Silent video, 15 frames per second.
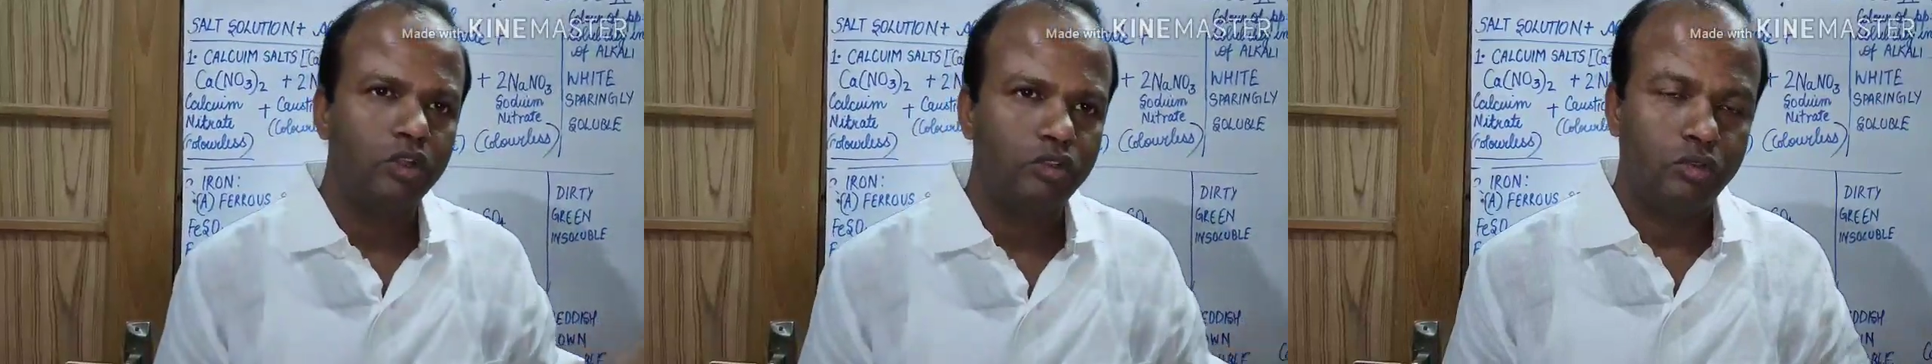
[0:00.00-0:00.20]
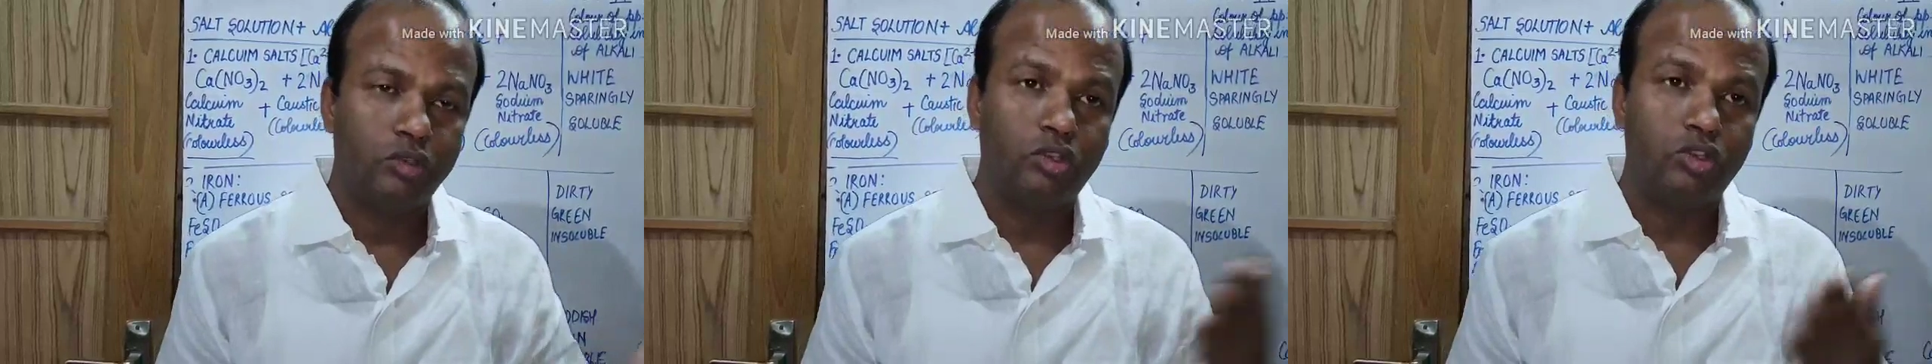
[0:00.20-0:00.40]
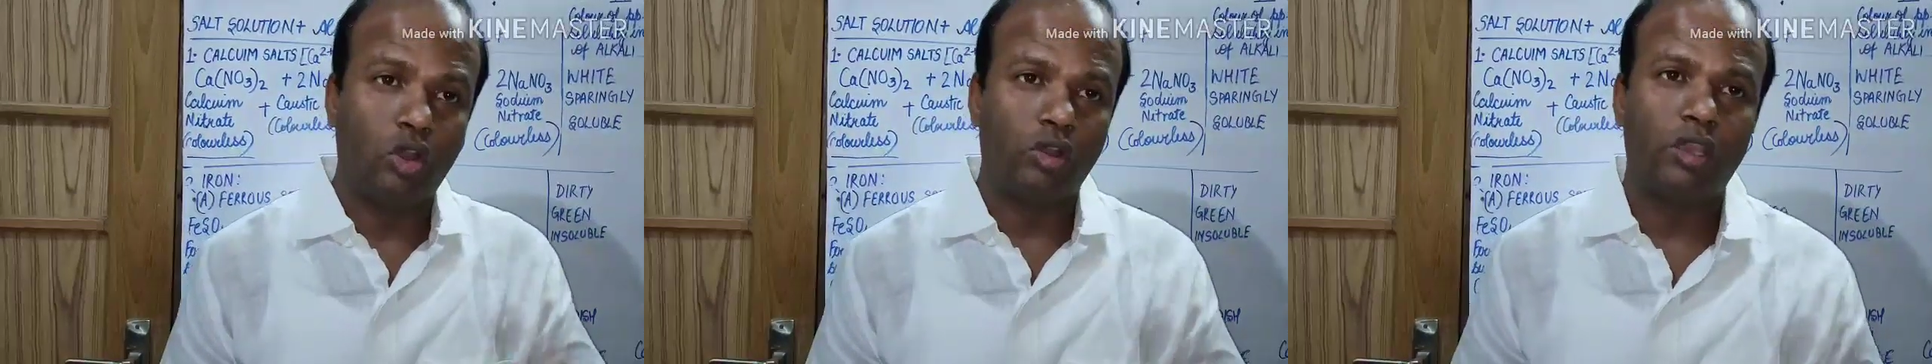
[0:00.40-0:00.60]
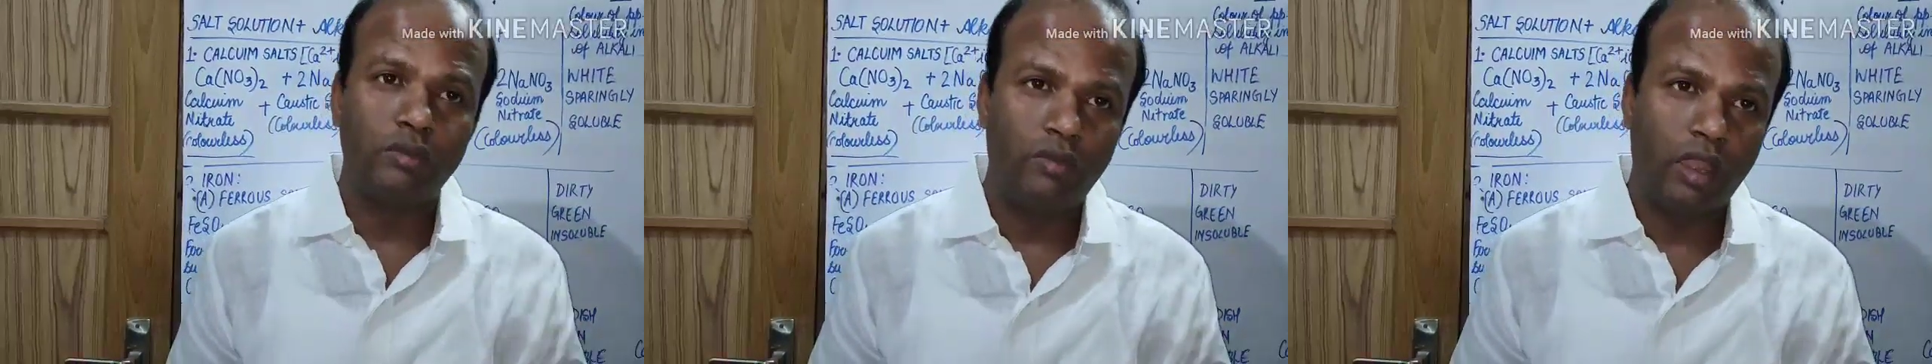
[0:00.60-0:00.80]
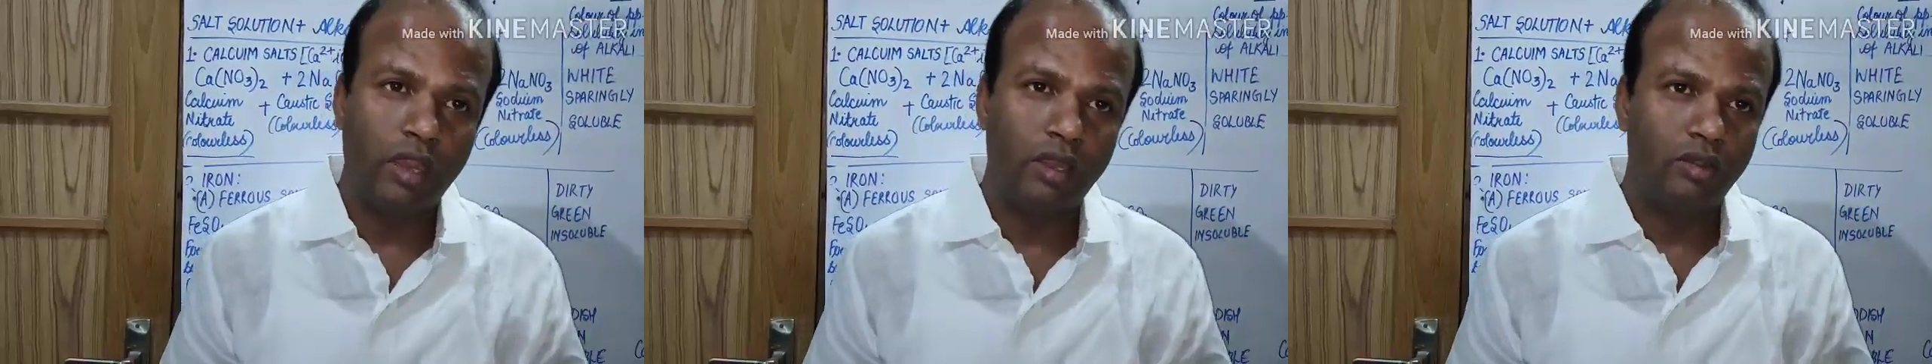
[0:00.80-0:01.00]
So chalky
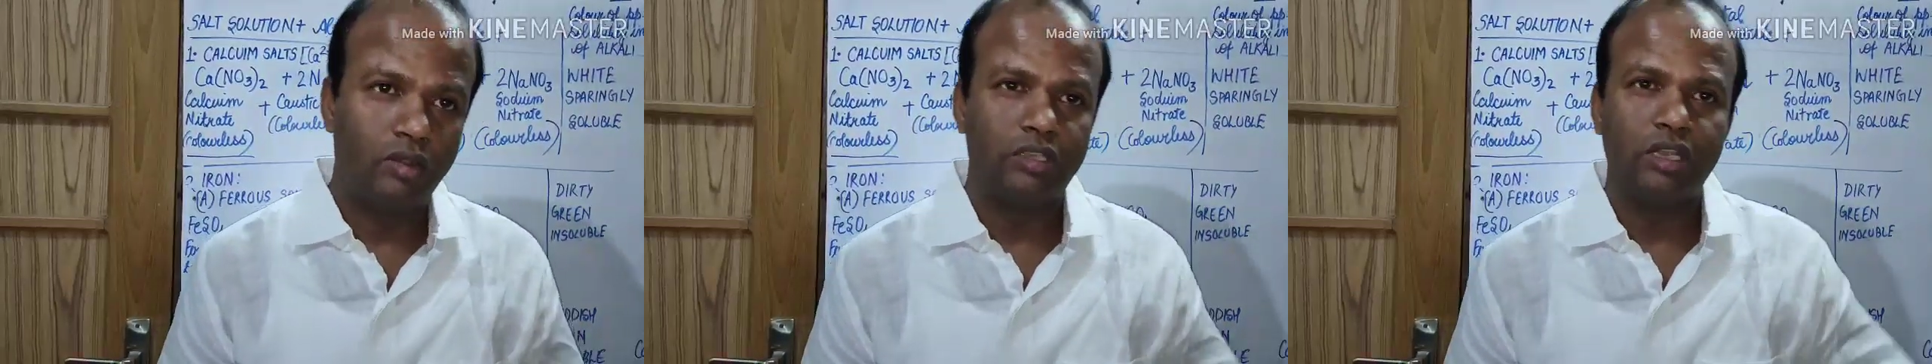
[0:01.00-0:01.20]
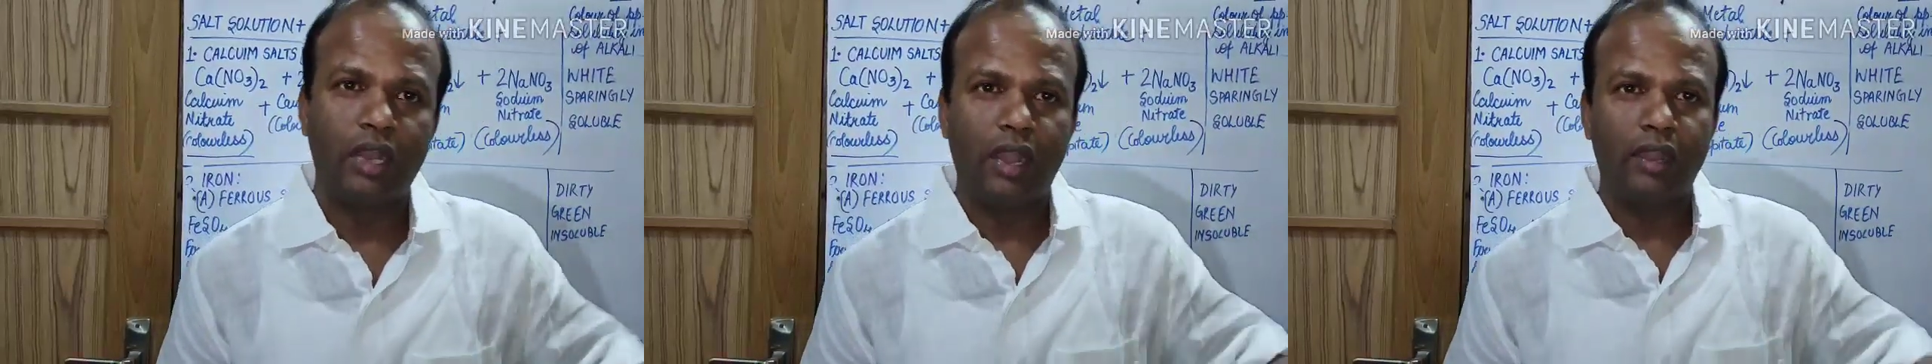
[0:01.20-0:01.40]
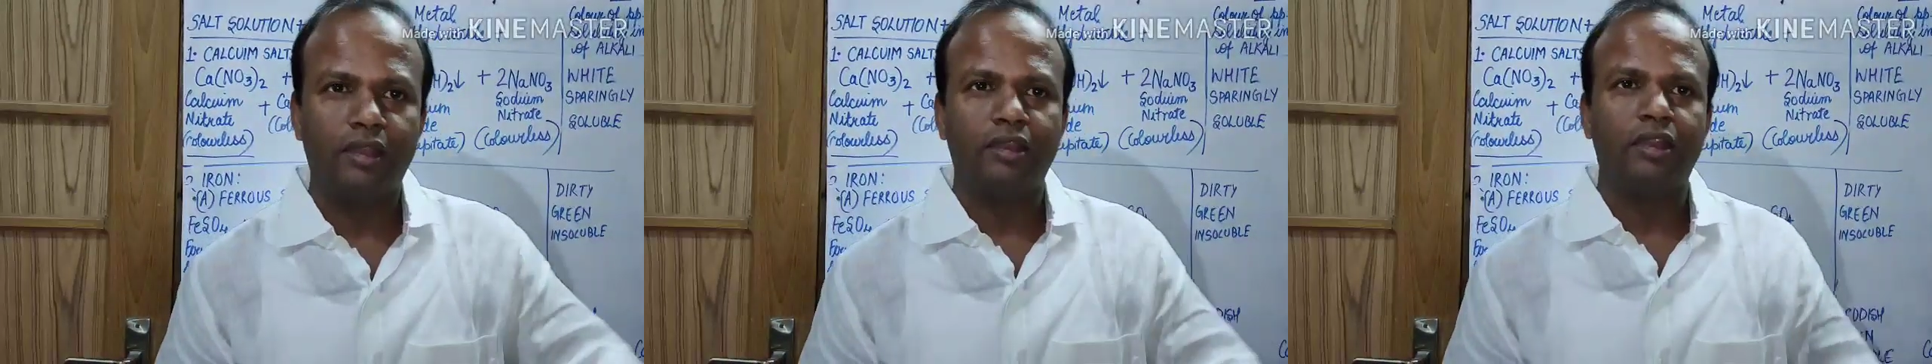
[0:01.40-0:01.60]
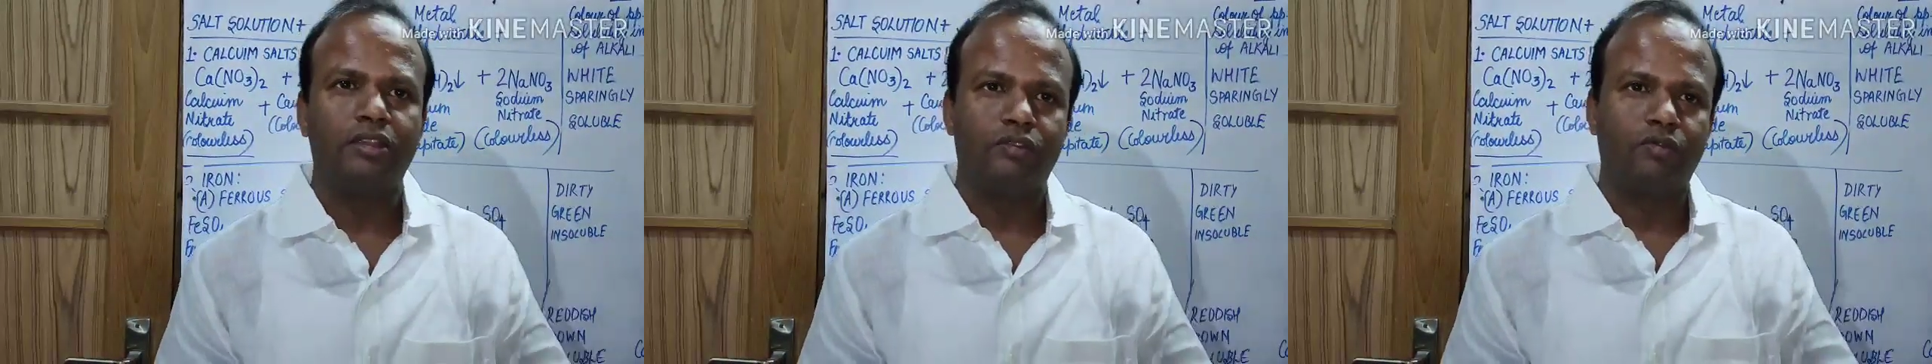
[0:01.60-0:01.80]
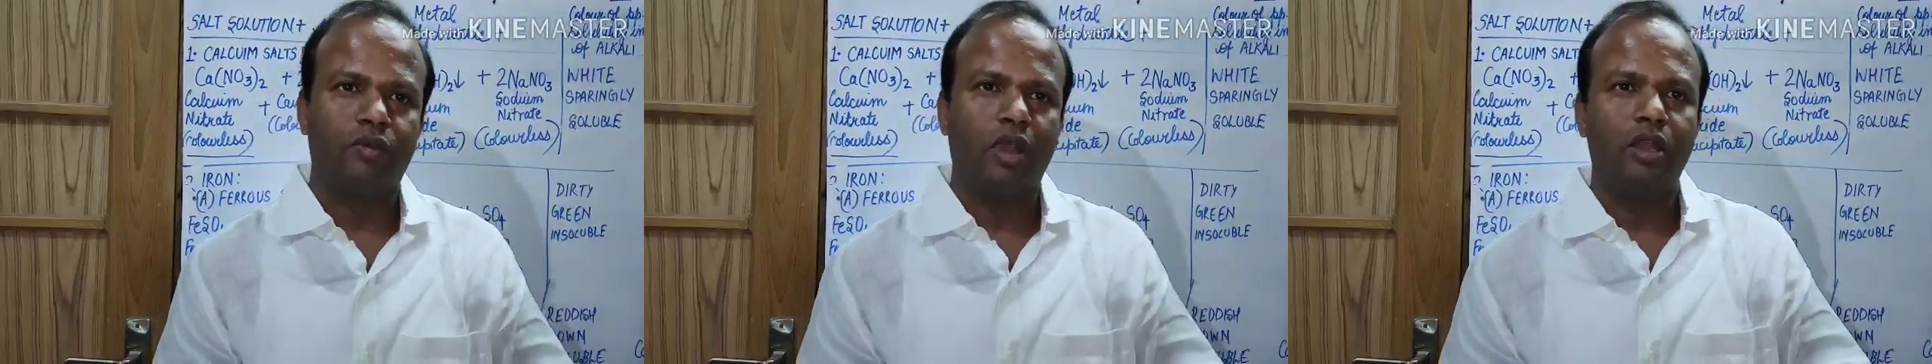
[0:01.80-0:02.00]
white or
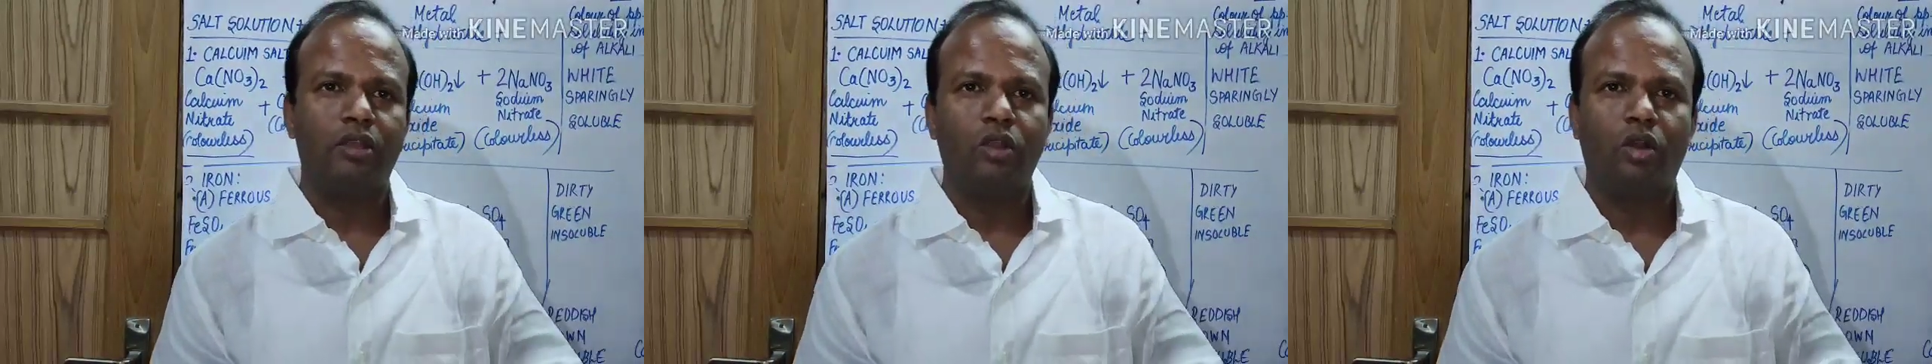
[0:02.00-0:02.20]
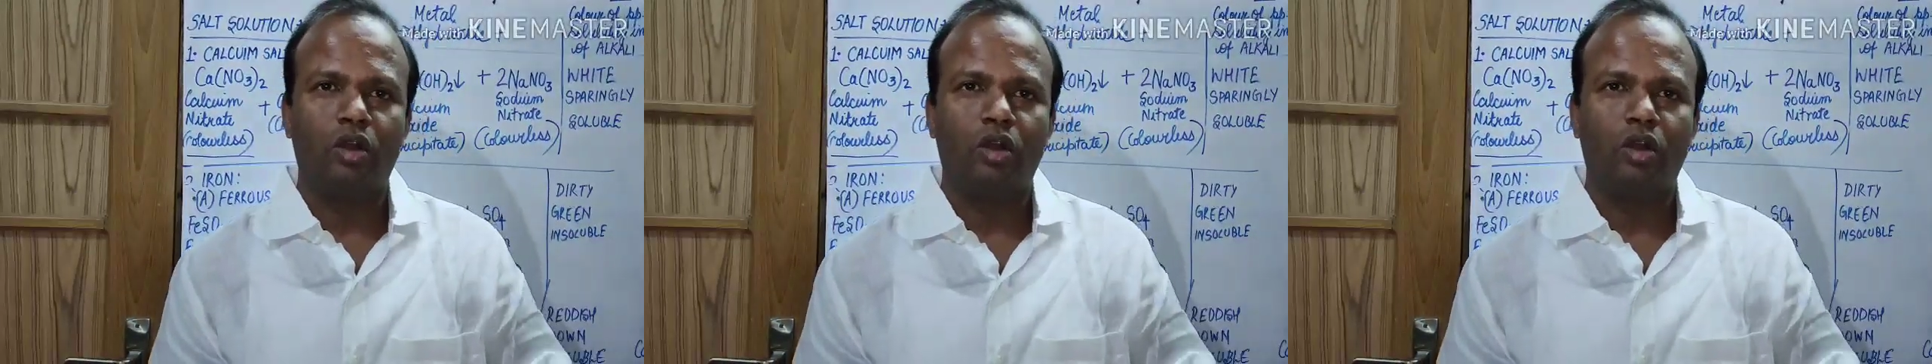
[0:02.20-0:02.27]
gelatinous white